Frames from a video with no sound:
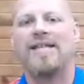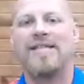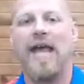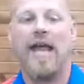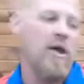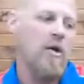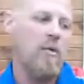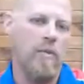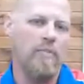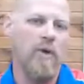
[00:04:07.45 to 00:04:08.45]
and say,
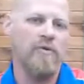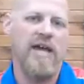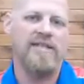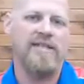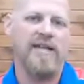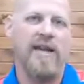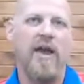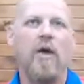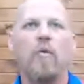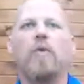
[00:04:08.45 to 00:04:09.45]
we're protesting. We're